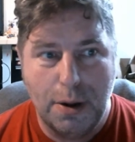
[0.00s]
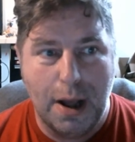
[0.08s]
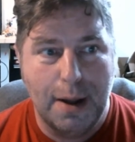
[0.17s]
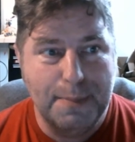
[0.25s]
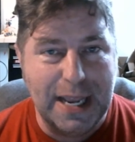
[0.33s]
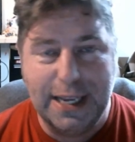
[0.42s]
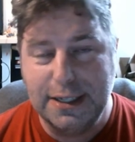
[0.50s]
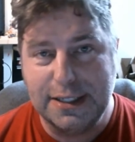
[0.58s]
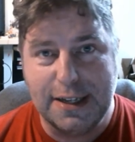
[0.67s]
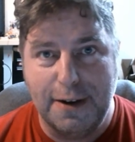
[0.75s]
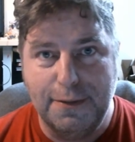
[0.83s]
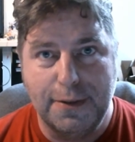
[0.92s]
uh, making
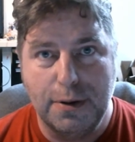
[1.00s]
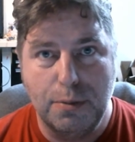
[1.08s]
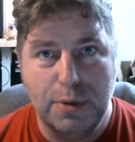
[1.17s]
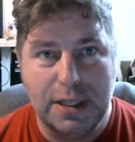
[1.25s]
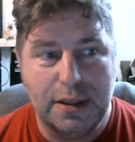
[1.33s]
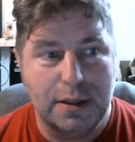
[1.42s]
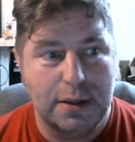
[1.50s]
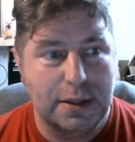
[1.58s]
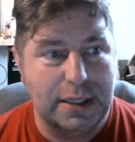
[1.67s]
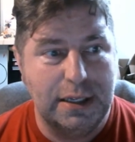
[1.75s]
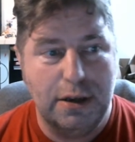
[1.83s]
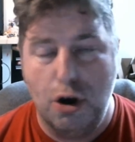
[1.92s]
stuff with
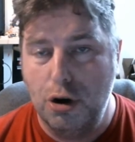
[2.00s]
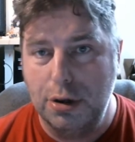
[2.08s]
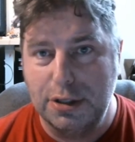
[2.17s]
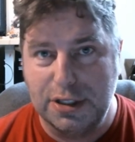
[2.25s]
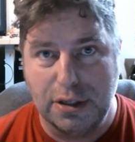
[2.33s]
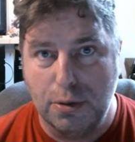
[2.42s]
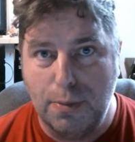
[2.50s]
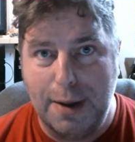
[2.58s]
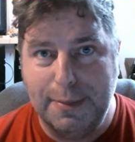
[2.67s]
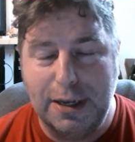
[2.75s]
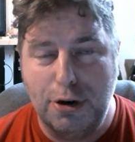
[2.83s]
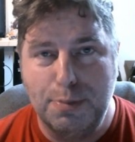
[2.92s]
the Serial
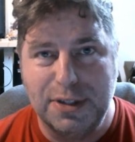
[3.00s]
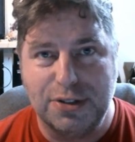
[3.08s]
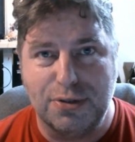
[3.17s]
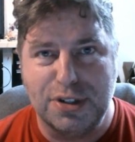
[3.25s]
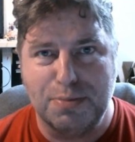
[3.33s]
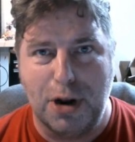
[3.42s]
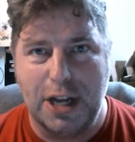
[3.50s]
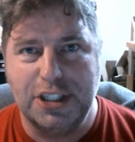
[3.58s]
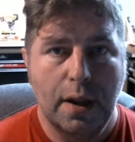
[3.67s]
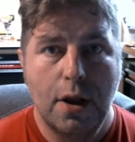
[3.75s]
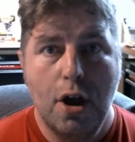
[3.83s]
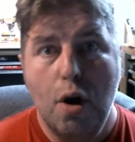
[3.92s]
Wombat open source
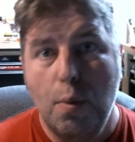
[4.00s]
project.